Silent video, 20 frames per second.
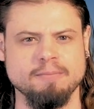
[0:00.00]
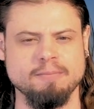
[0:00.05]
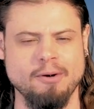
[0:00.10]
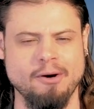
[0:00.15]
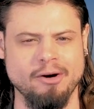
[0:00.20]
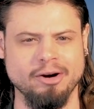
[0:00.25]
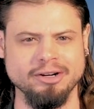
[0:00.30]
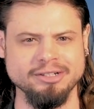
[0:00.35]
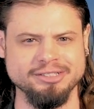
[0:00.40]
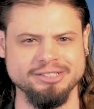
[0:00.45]

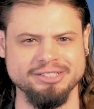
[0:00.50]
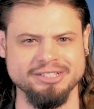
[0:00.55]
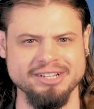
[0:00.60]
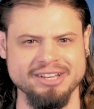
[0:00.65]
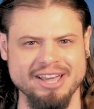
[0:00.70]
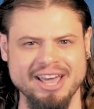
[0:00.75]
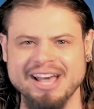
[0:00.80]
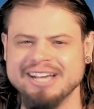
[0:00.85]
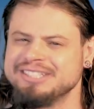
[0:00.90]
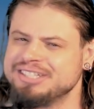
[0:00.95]
parts,
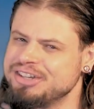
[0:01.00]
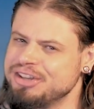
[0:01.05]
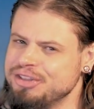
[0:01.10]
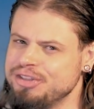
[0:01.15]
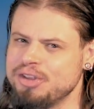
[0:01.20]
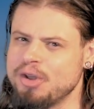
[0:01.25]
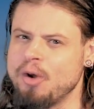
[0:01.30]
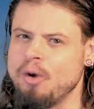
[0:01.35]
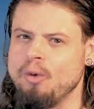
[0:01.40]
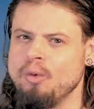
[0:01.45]
as you
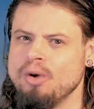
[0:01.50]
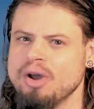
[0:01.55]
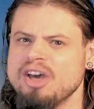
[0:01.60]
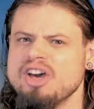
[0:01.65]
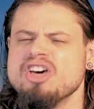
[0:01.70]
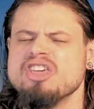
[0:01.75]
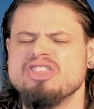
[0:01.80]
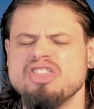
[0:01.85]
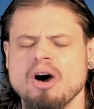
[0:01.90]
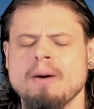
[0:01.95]
know.
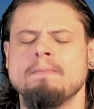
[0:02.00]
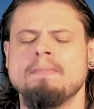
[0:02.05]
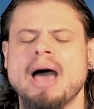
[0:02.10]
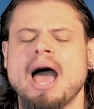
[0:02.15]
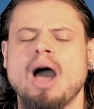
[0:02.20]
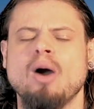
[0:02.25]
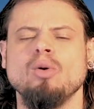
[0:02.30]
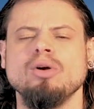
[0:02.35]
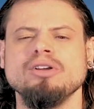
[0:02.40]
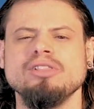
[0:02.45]
The
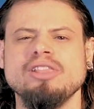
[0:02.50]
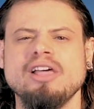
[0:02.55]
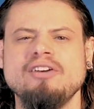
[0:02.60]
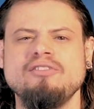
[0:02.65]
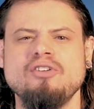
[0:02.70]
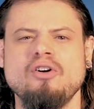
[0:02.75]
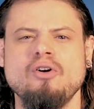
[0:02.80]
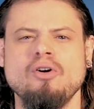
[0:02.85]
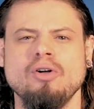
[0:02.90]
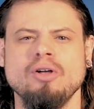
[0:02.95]
power
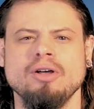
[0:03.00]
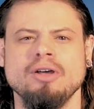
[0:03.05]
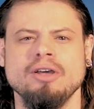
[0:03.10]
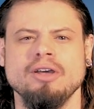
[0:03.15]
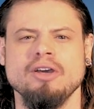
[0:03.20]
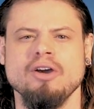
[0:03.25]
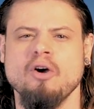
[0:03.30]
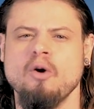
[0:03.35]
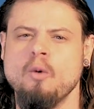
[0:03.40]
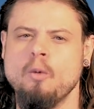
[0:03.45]
level.
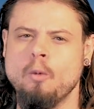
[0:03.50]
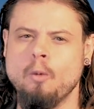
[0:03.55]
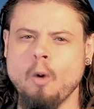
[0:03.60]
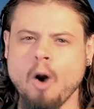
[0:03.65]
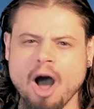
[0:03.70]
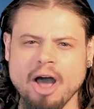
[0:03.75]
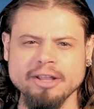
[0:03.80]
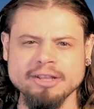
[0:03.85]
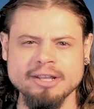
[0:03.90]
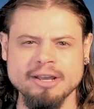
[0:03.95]

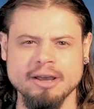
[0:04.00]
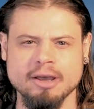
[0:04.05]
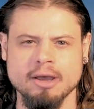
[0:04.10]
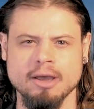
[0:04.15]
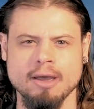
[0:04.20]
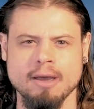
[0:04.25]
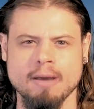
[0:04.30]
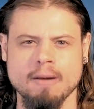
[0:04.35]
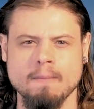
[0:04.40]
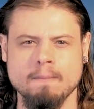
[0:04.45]
1
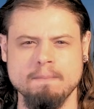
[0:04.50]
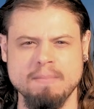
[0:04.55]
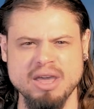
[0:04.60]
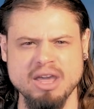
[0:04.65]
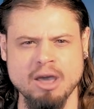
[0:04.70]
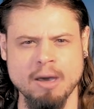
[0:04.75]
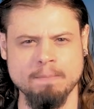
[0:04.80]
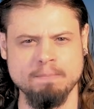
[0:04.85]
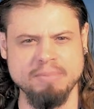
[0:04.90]
being a